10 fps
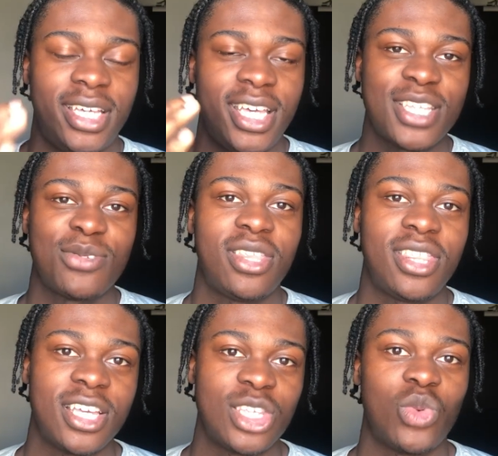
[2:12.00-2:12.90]
here's where
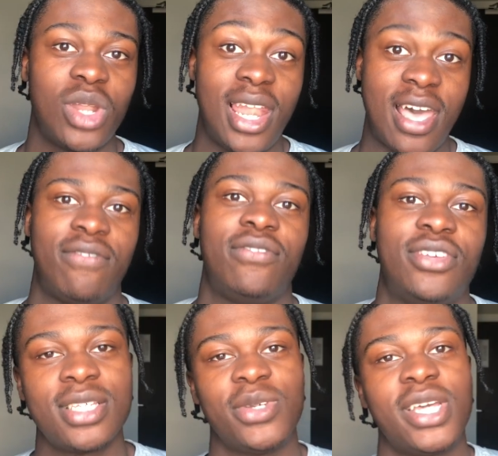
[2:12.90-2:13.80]
things went
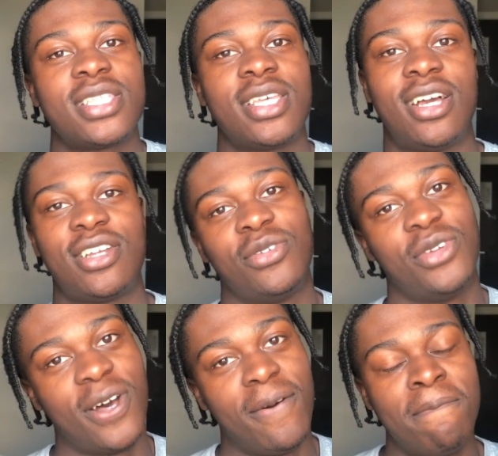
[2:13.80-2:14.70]
left. So we get to Nashville
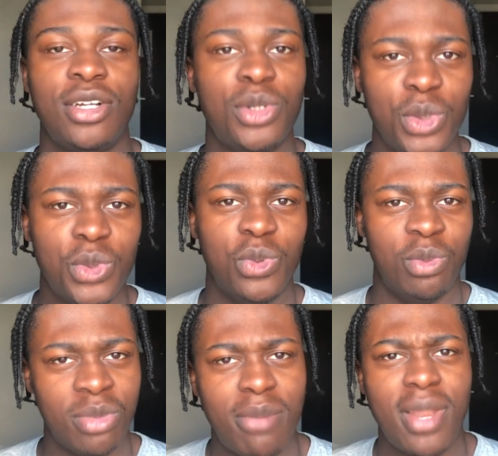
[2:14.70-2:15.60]
now. Cool,
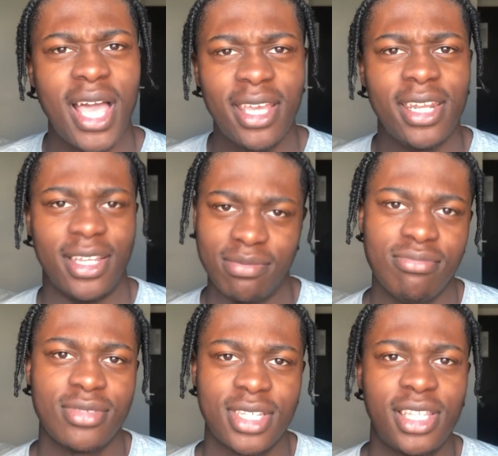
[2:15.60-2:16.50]
I'm liking it.
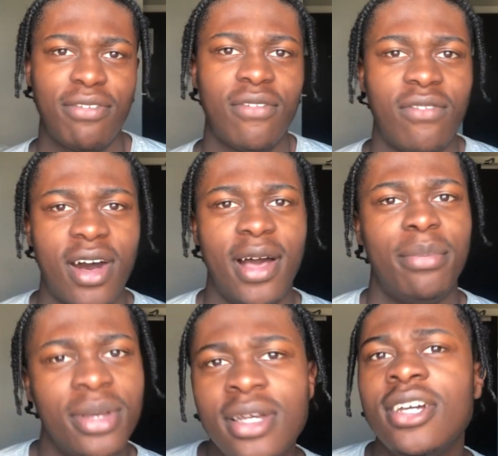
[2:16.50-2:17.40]
It's a different vibe.
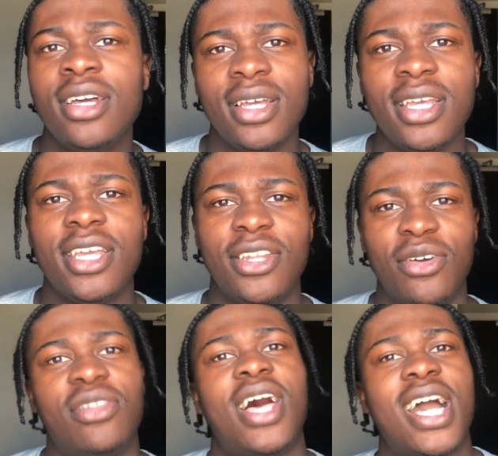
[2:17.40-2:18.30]
You
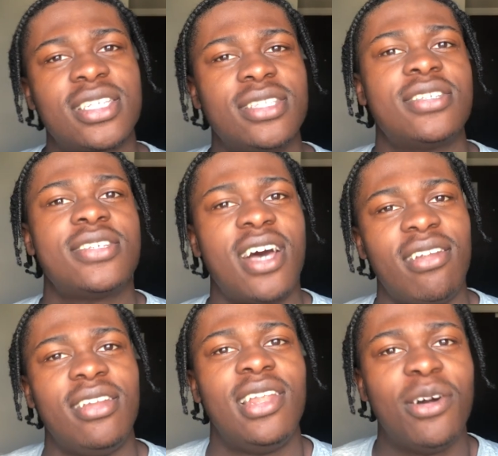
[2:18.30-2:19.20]
know, the accents are
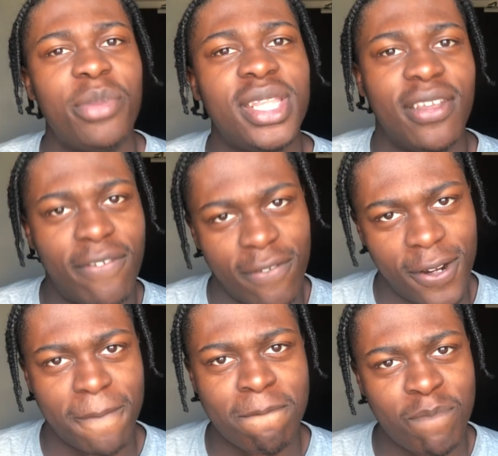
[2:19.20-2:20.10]
sounding a little bit
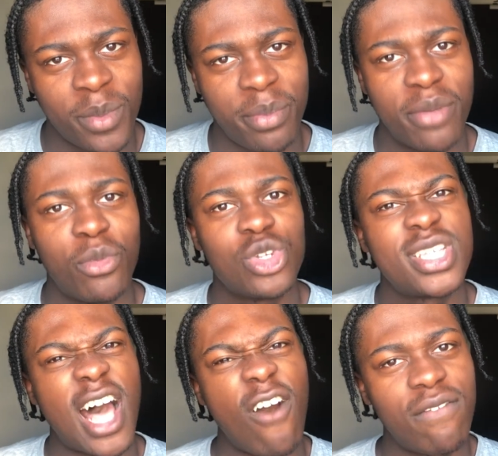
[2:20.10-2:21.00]
different, a bit more
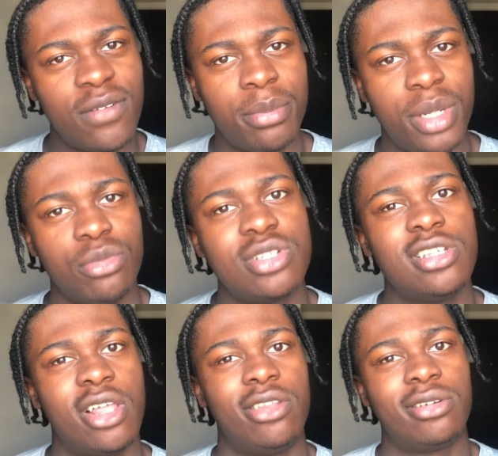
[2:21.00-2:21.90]
south, a bit more
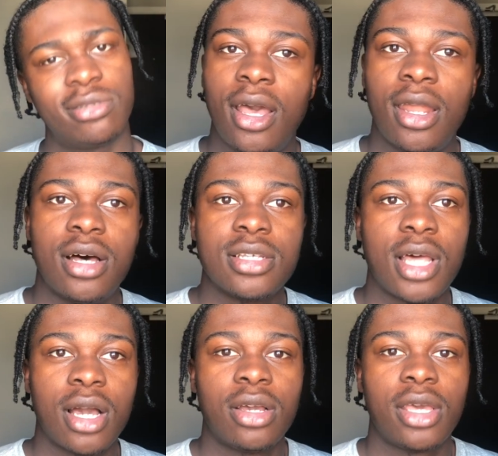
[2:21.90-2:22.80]
southern. And I was
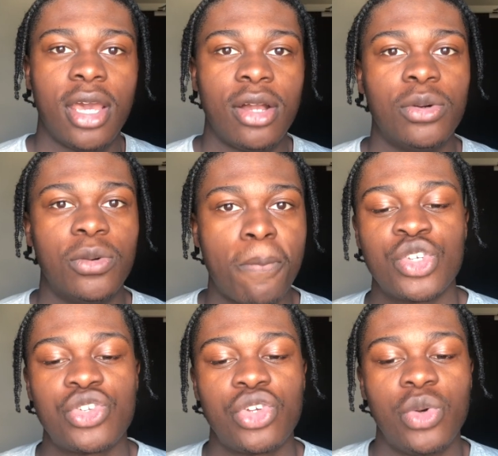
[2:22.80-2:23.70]
like, okay, cool.
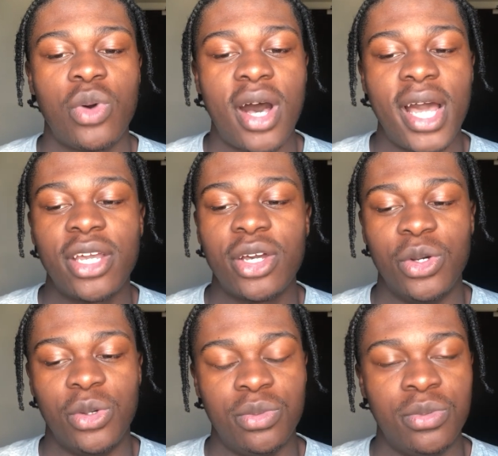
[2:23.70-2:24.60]
So I go,